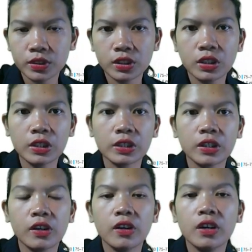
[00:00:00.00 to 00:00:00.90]
uh,
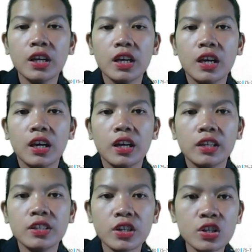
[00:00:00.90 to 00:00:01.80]

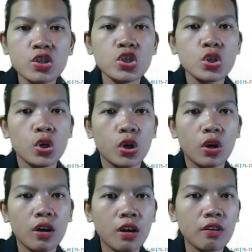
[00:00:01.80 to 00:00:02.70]
years
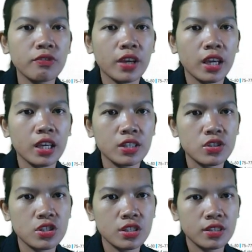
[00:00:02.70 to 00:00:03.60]
of
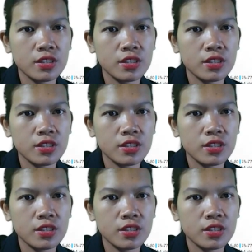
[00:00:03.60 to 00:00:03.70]
age.